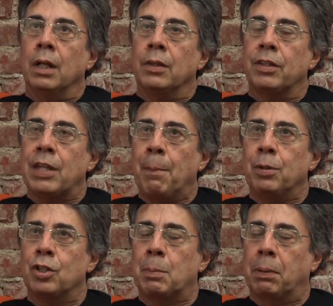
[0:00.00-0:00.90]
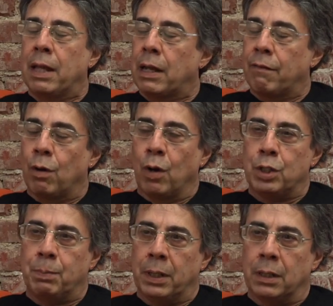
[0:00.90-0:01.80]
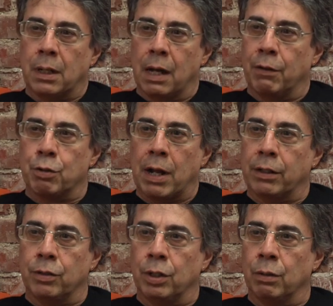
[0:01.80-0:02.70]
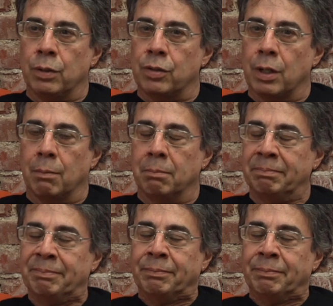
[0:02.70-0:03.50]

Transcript: Uh, The Tempest is a play that I've always been kind of attracted to in some,